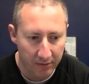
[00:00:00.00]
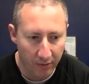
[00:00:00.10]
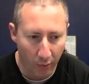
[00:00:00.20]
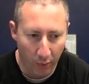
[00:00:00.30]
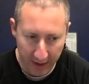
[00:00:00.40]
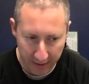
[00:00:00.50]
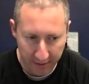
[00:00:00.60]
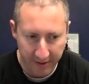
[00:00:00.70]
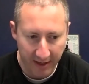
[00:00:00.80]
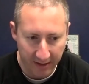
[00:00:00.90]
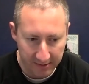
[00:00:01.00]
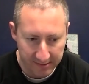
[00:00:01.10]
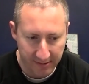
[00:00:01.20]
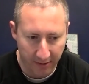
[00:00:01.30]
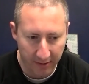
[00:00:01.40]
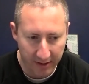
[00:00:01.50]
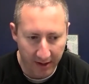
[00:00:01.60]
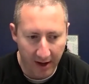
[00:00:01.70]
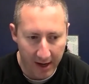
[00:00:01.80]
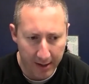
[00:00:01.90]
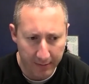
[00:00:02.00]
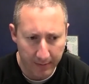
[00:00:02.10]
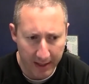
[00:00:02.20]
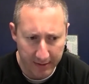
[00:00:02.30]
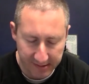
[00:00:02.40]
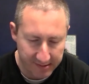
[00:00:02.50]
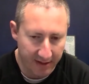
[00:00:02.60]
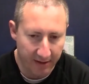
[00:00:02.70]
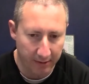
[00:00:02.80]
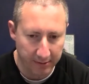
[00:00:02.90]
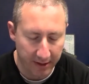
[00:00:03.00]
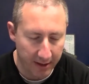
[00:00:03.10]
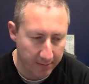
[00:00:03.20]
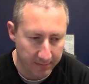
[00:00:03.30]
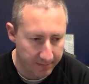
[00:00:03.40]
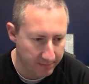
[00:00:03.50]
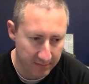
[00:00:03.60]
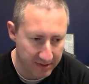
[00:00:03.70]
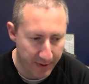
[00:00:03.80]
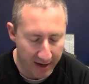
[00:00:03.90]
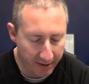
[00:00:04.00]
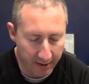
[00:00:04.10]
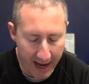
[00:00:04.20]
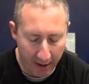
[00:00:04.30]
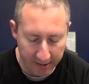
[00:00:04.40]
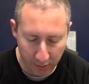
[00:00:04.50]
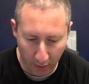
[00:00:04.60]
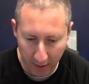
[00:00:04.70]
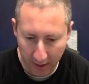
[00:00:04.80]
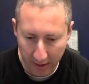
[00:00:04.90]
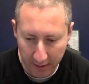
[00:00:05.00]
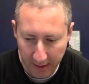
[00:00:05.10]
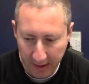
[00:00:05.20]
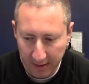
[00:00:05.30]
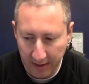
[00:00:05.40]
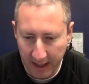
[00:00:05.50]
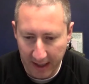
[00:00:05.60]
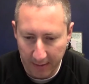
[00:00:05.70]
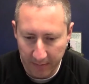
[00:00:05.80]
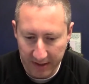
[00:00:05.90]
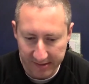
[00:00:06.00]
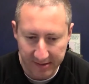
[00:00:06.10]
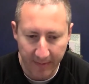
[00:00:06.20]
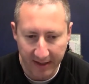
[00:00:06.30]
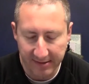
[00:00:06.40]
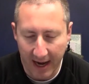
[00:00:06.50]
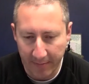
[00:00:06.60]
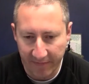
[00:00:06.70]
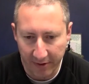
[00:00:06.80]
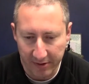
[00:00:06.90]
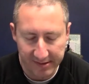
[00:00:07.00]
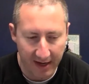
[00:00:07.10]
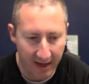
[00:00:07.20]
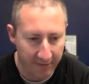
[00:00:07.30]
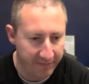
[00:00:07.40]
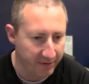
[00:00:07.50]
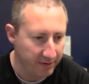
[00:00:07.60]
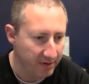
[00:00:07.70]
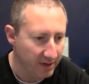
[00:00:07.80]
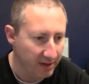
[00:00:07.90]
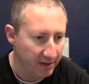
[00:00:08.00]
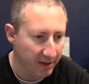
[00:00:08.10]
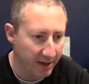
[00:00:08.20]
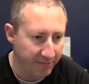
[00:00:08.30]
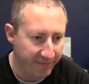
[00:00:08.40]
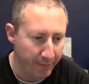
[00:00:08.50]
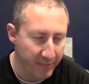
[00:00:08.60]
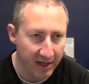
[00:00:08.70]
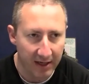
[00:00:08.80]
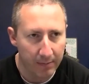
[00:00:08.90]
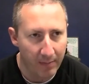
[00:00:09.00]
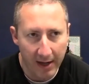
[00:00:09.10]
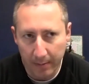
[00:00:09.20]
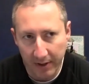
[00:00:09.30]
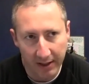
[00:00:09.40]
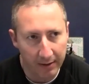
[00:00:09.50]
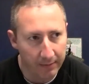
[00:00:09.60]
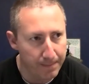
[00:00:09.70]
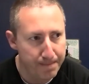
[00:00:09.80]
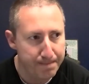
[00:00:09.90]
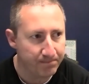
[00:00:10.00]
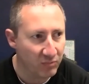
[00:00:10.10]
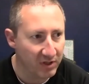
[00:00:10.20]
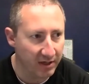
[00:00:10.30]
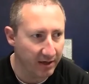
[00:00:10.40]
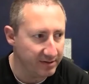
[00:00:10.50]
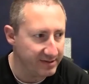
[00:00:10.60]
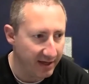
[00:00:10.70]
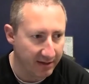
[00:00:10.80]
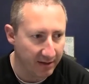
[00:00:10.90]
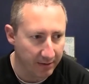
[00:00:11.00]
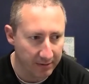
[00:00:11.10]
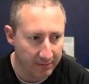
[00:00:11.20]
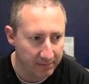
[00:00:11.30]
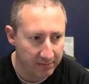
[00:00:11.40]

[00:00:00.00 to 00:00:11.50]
one of the things early on, and still, you know, depending on how it's worded, is to make time for yourself. And, you know, for me, it might've been, you know, taking